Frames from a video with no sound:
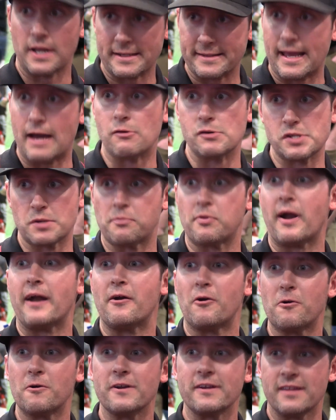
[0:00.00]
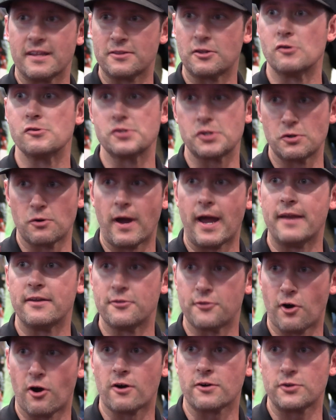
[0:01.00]
Like that was a priority, that those two had
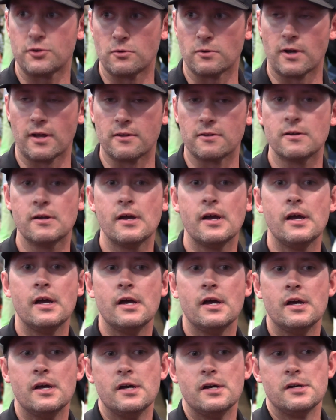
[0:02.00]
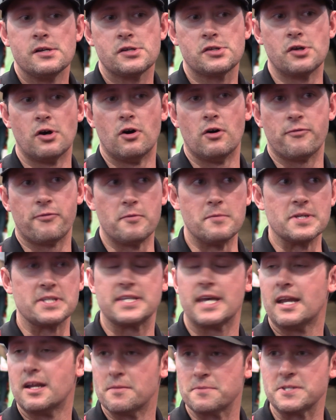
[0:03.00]
to talk together. So from a
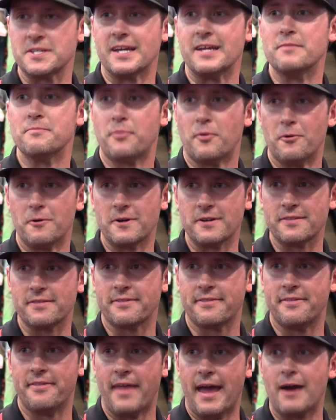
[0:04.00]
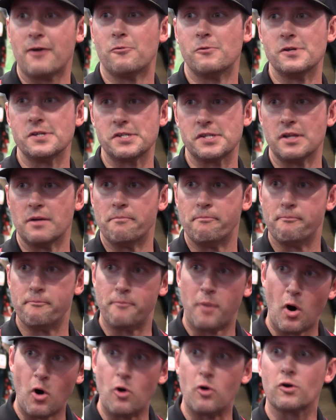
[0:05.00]
setup standpoint, that was the
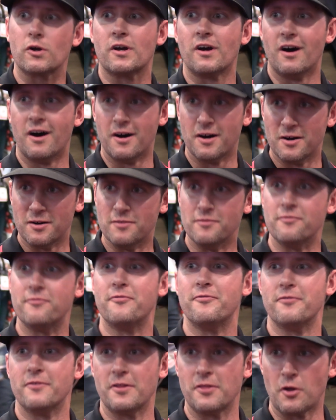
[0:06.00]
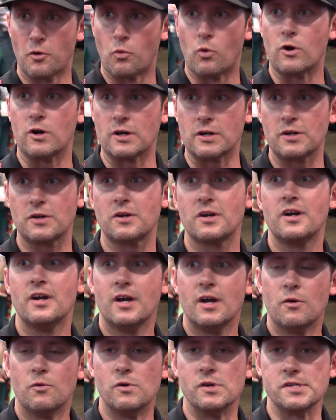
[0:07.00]
bulk of the work,
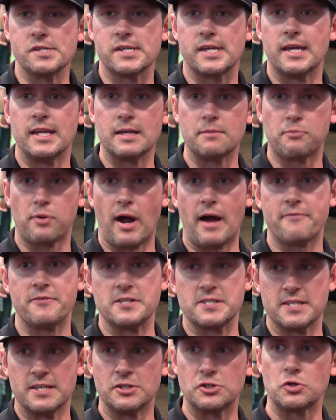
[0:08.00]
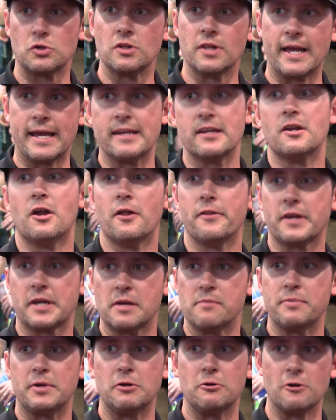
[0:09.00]
was getting Profit Central landed on the
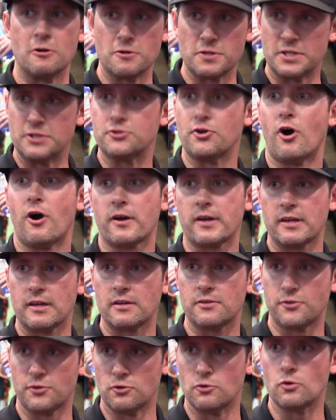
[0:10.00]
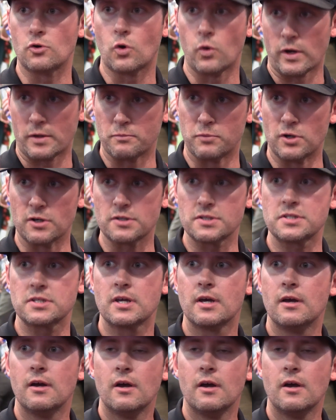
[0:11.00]
computers and talking to QuickBooks.